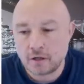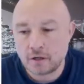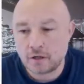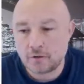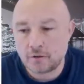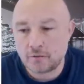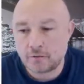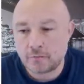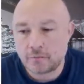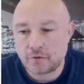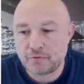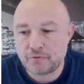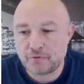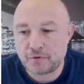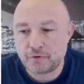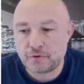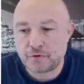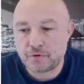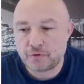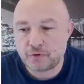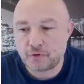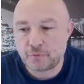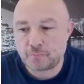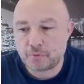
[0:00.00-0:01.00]
the
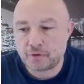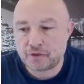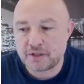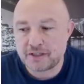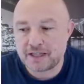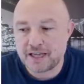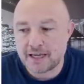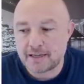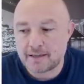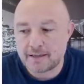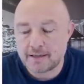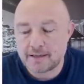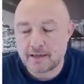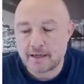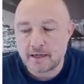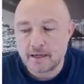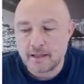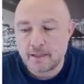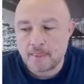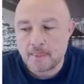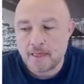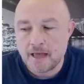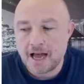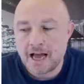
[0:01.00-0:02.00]
previous podcast,
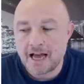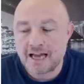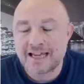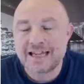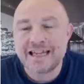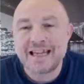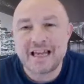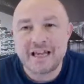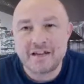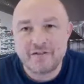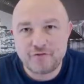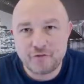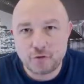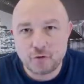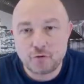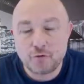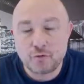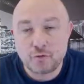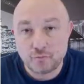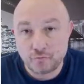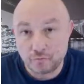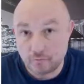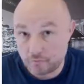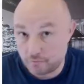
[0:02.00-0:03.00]
I gave you
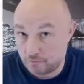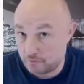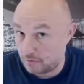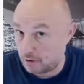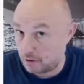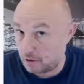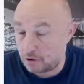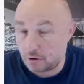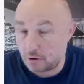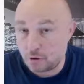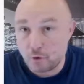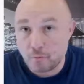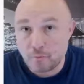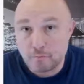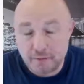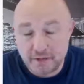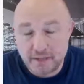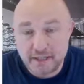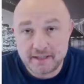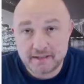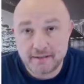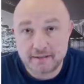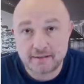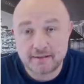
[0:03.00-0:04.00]
a
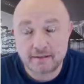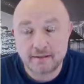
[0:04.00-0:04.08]
complete